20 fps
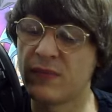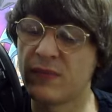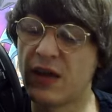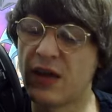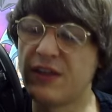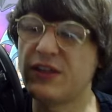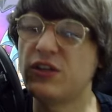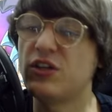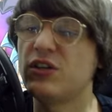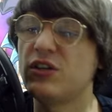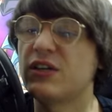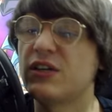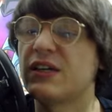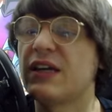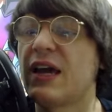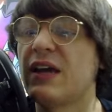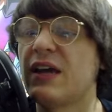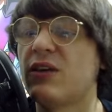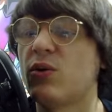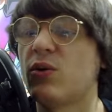and then you
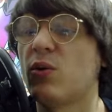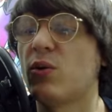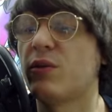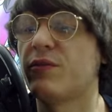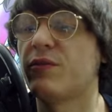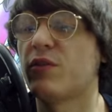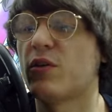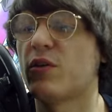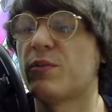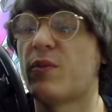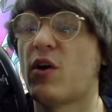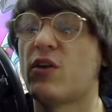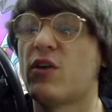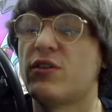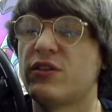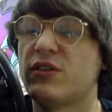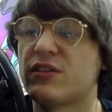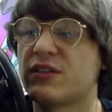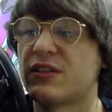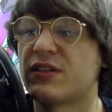negate all of your
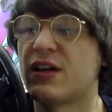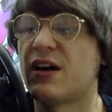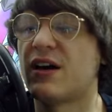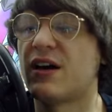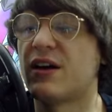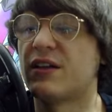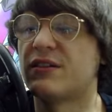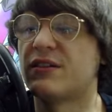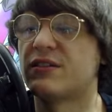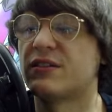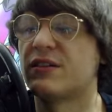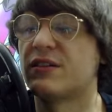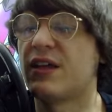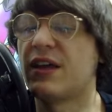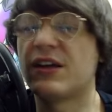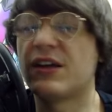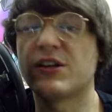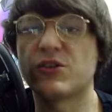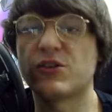opponent's cards they